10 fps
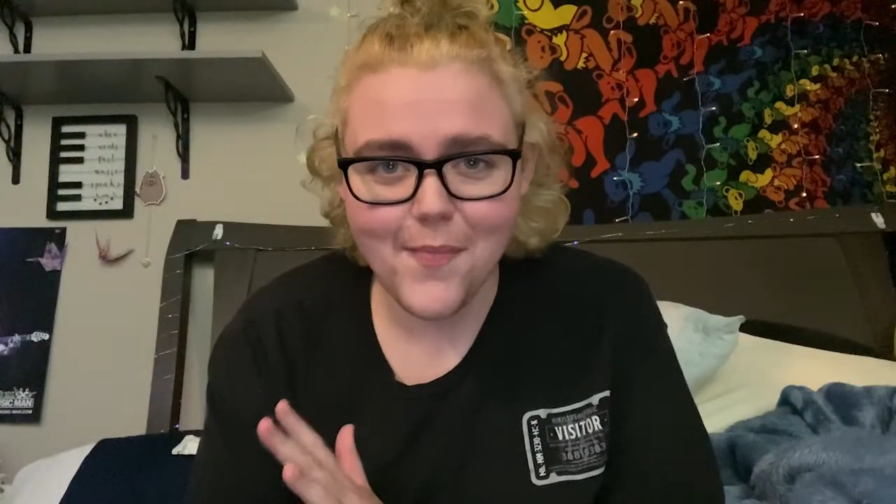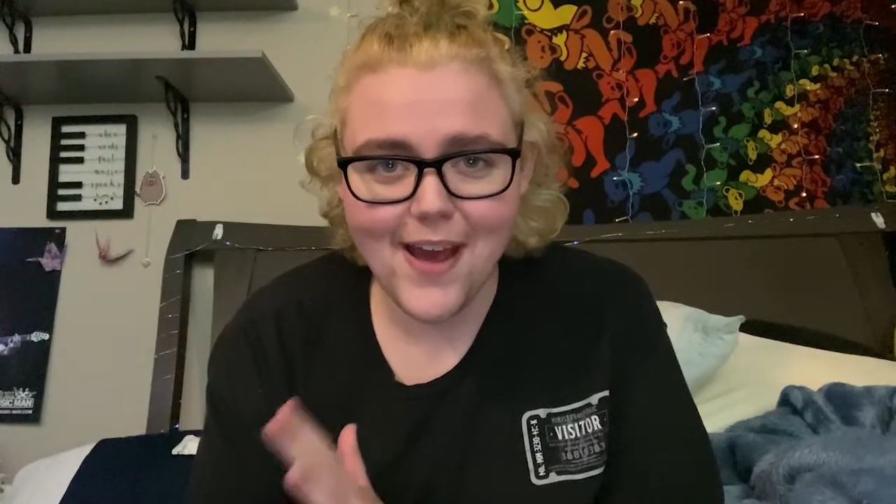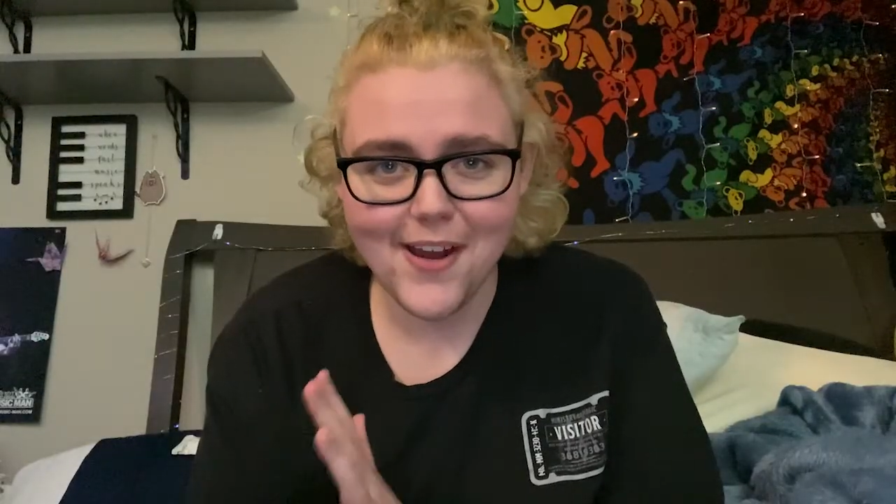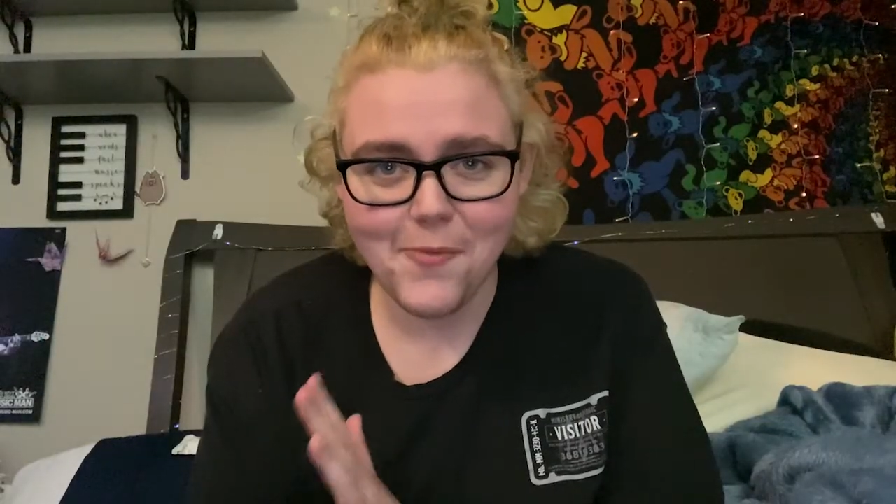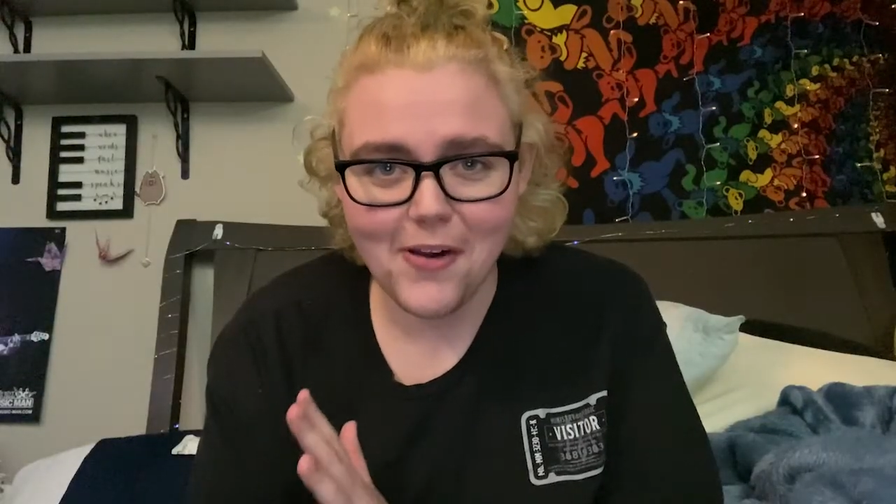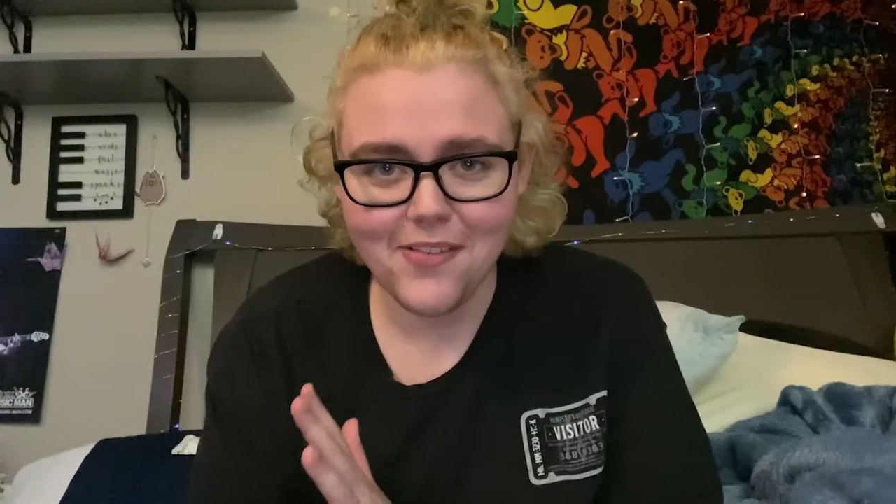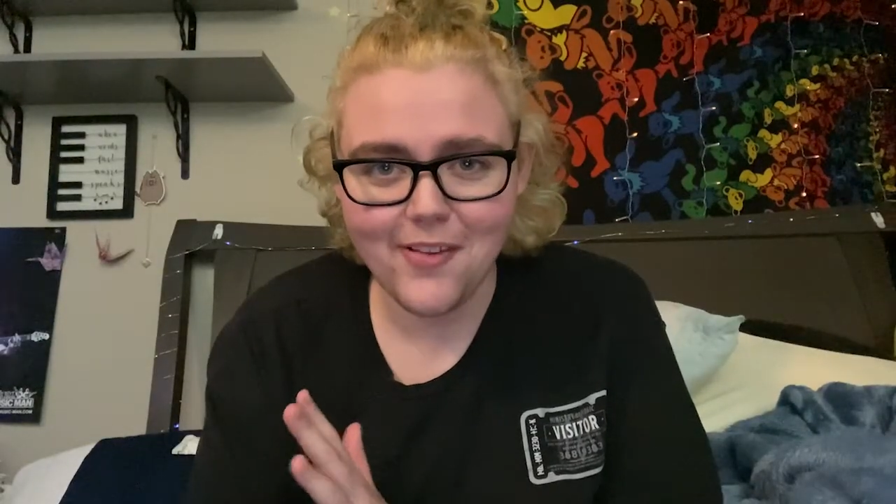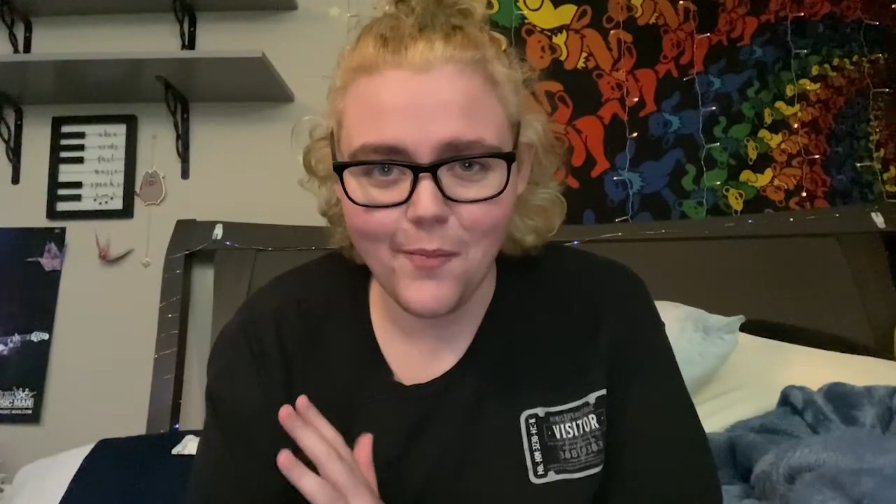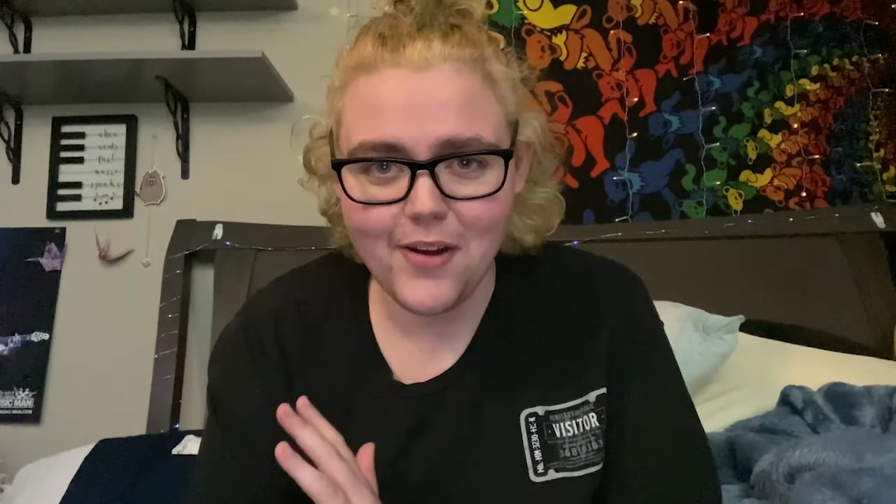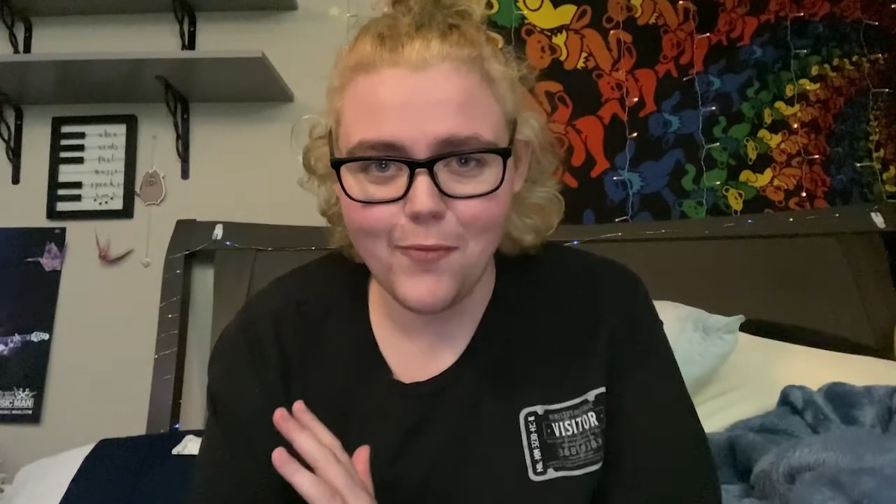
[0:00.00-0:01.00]
mad about
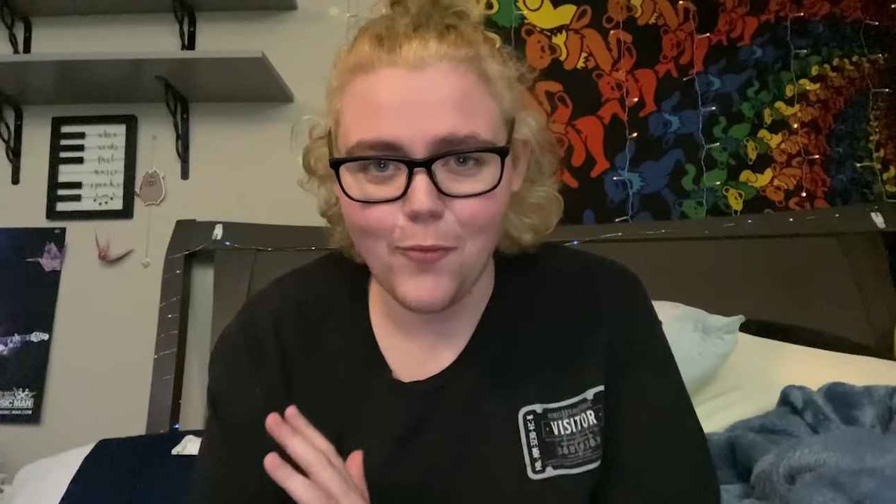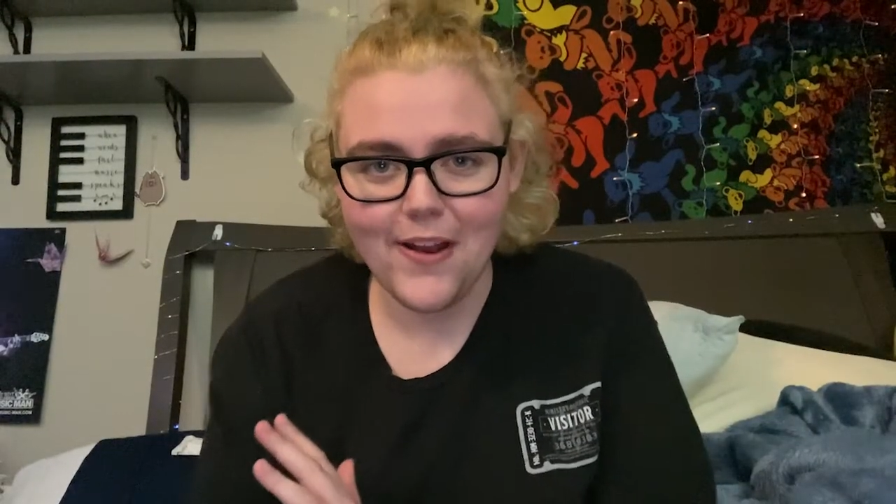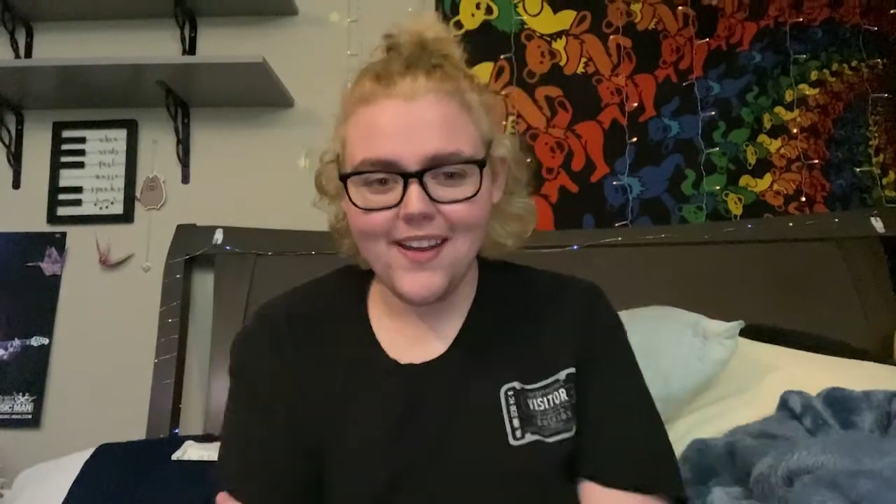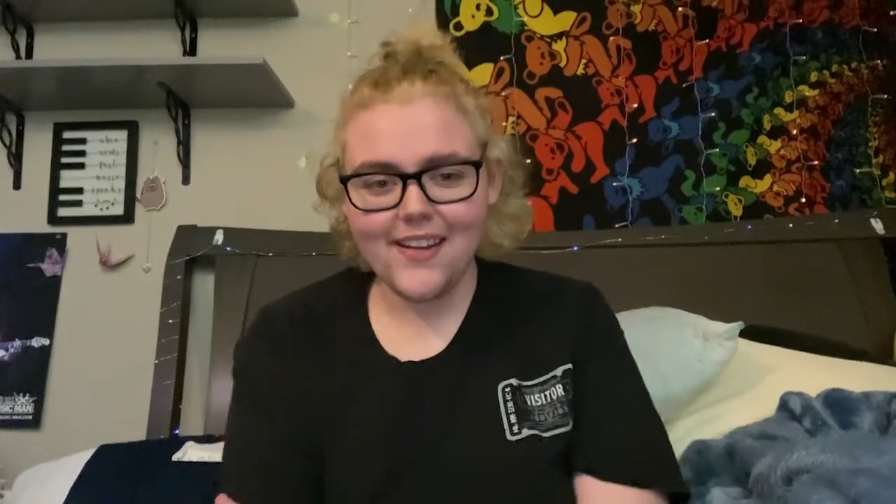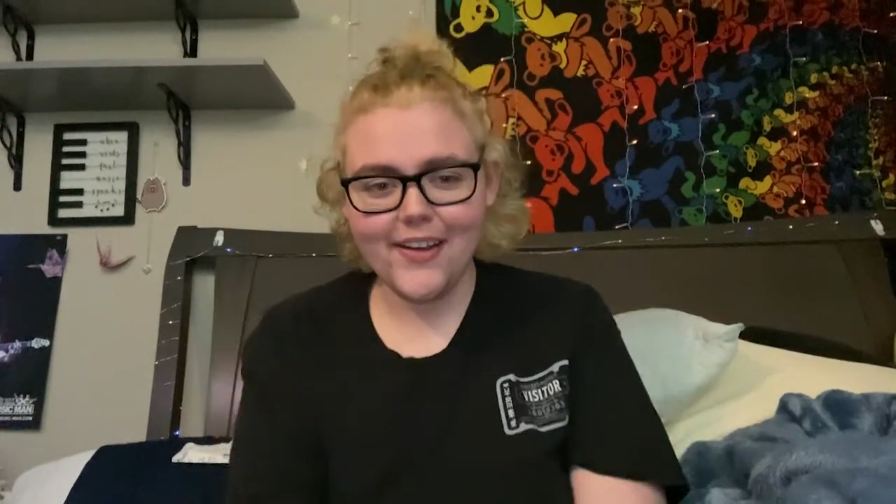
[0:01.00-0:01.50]
somebody, like,